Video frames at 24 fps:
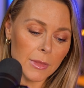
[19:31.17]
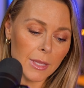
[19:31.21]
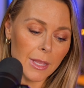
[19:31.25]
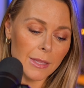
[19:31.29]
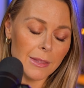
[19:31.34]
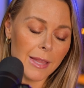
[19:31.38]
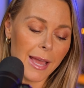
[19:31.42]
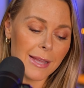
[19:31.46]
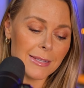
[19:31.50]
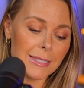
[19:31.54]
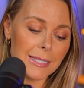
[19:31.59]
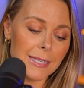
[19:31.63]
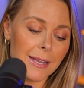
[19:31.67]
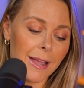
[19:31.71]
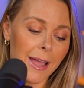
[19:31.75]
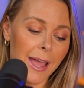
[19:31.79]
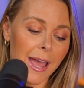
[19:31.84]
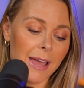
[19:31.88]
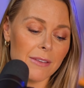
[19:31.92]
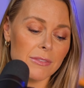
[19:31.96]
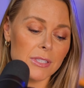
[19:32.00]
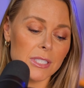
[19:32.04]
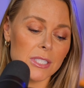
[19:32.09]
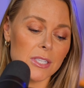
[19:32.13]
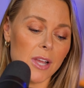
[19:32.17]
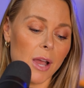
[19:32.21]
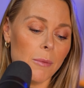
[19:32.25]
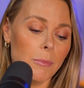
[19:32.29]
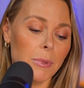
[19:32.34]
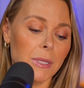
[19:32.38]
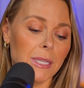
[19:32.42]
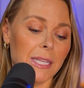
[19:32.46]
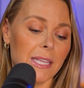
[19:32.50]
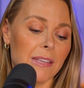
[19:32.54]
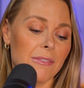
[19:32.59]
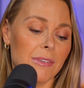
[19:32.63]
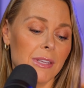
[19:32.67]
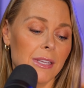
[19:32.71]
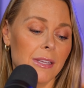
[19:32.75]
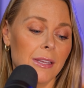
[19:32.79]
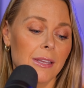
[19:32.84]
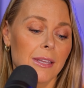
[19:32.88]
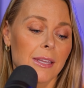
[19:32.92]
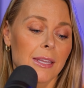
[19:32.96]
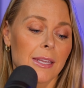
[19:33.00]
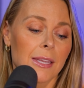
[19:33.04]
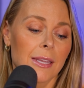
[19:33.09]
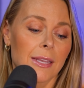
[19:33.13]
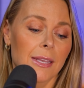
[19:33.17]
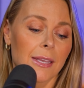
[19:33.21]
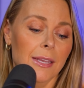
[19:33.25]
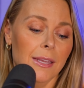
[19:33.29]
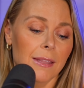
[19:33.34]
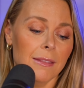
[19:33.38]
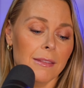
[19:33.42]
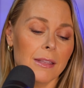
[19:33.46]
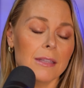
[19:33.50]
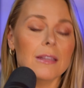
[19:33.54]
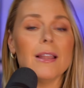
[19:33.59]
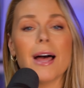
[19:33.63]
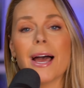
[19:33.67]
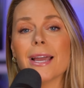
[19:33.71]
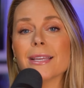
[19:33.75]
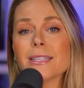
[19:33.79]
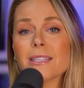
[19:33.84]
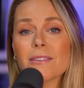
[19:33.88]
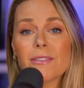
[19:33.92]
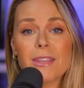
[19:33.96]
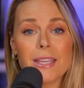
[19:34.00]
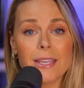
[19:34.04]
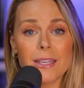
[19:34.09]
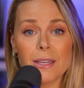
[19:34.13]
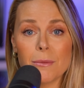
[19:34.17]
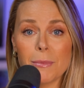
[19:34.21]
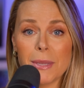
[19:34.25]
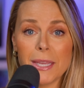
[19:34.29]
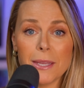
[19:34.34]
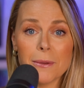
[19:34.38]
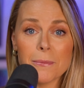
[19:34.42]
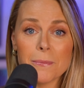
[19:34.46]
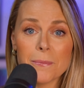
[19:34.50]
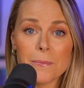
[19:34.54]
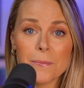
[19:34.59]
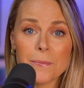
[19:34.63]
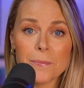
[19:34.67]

Lastly, I have stop believing the lies of the enemy.